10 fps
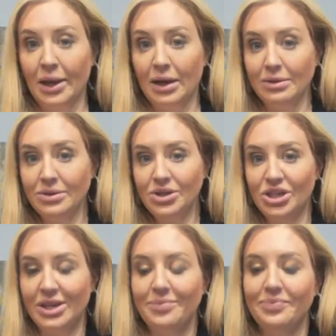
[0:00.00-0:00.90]
Oh
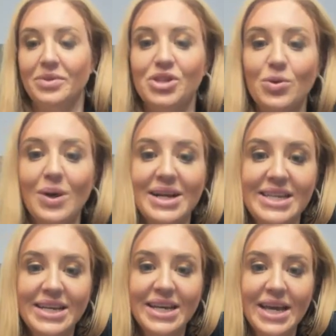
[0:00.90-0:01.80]
shit. Do I
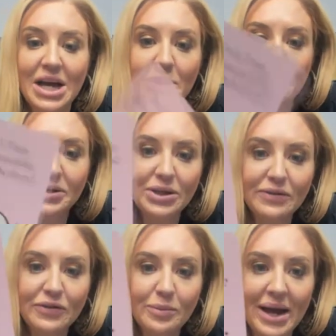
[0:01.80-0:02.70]
take accountability
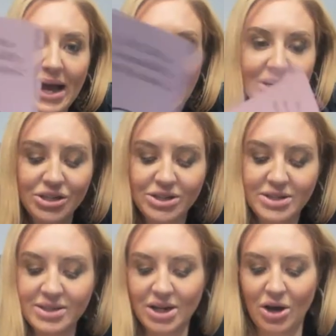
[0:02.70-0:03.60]
for my
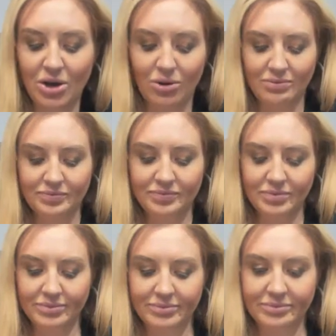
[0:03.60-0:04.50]
actions? No.
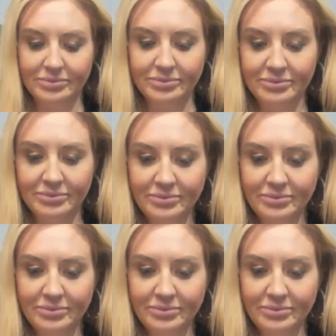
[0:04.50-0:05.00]
Mm.